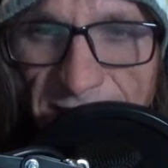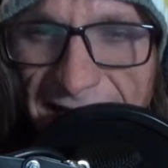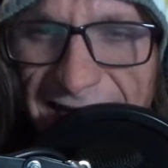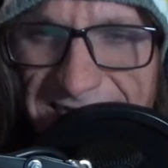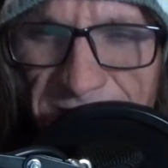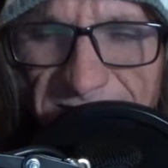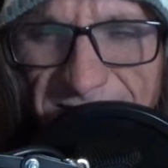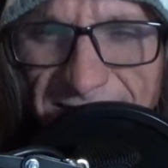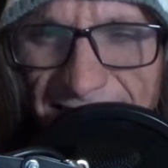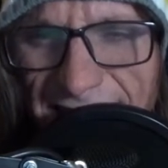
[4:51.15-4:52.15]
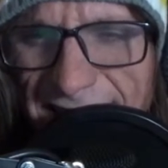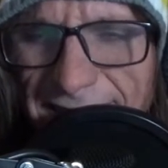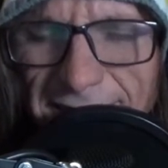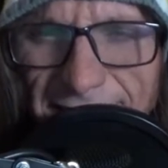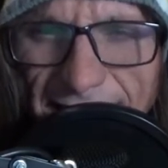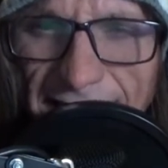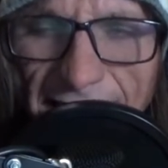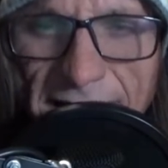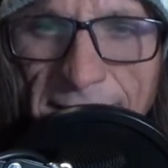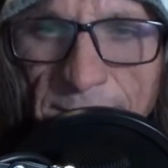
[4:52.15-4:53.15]
But yeah, she puts on a, a
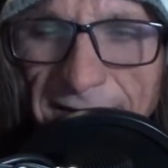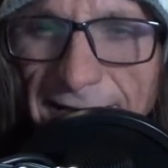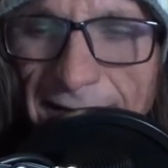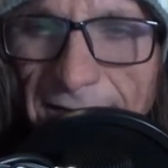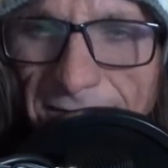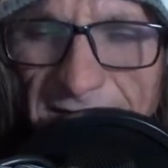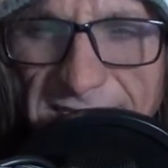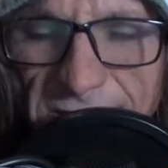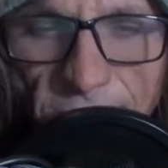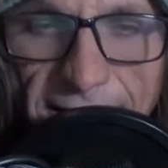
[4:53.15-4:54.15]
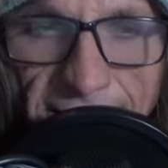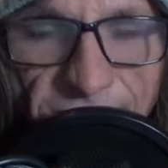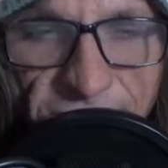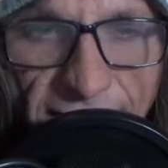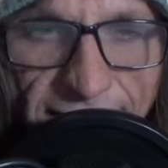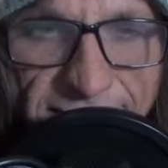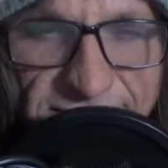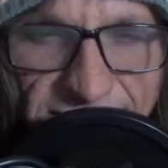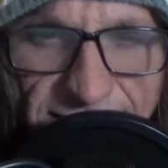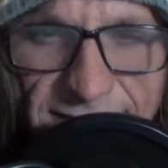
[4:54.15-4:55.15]
cape and a crazy wig and
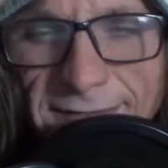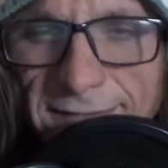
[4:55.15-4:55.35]
fangs and